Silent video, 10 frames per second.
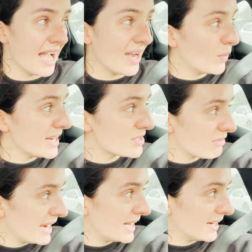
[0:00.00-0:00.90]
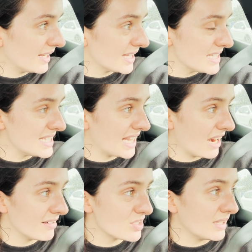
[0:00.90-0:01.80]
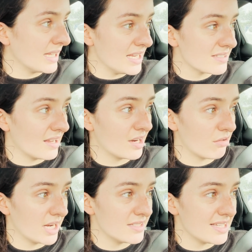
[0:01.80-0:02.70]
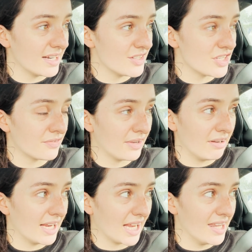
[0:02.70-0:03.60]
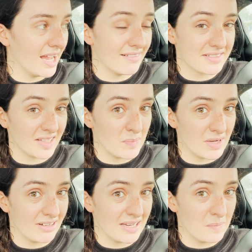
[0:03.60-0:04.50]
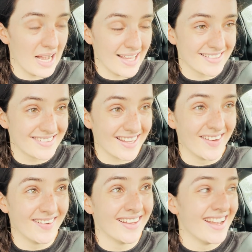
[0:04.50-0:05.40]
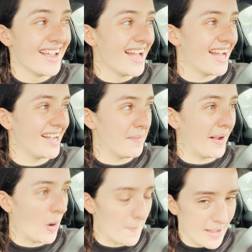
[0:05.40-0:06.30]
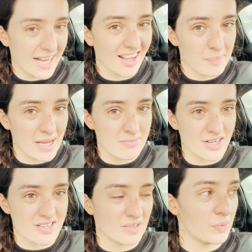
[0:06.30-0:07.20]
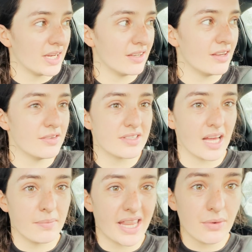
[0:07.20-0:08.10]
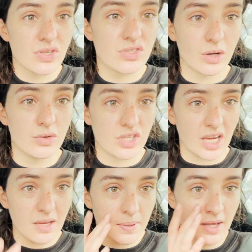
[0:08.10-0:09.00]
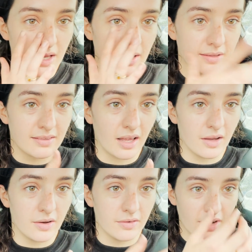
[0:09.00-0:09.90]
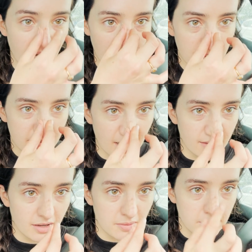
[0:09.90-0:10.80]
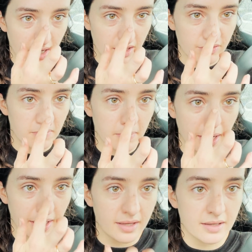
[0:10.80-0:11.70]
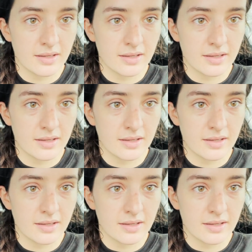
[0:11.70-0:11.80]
and when it's raining like this, the garage leaks like crazy, and I just feel like in there it's going to be really wet. So I got a packet of paintbrushes and we can use them, but that was so cheap, so very happy with that. I got a mark from my